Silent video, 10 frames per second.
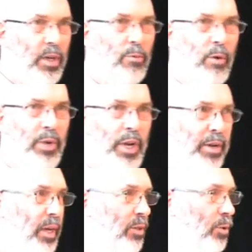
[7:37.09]
what we
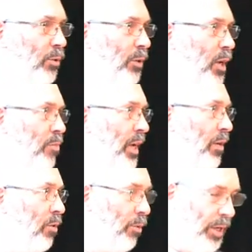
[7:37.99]
nowadays call
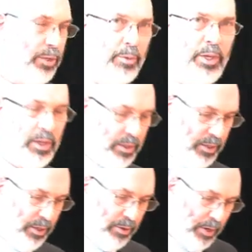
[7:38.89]
Denmark, Norway, Sweden, et
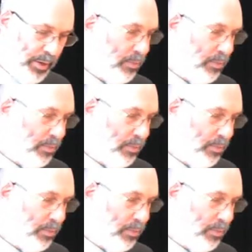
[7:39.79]
cetera.